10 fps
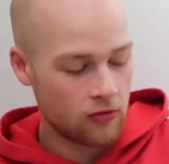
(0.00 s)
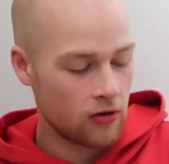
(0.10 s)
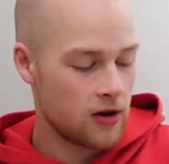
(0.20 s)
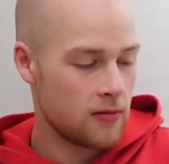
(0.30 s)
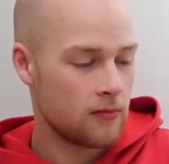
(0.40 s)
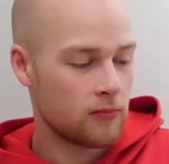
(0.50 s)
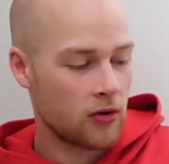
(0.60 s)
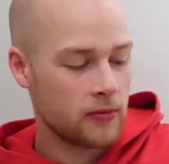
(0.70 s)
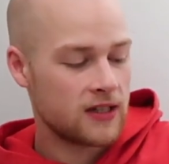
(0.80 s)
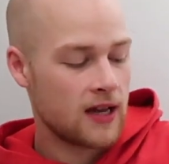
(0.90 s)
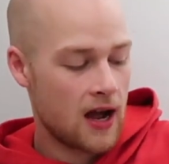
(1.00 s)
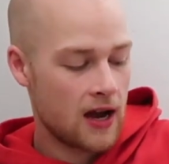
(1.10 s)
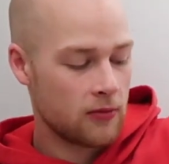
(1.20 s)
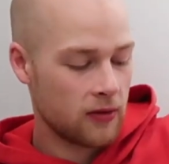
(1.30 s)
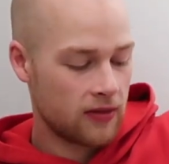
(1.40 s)
cream probably is
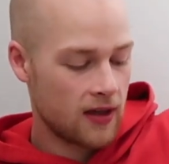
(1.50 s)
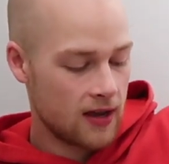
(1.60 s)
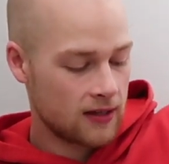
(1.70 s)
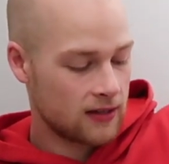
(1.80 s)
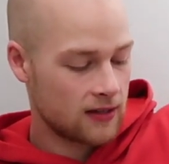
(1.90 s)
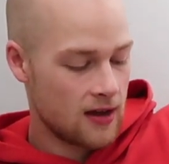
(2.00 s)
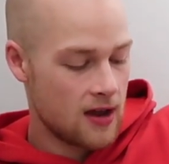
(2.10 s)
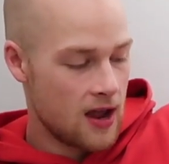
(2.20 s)
tied with this.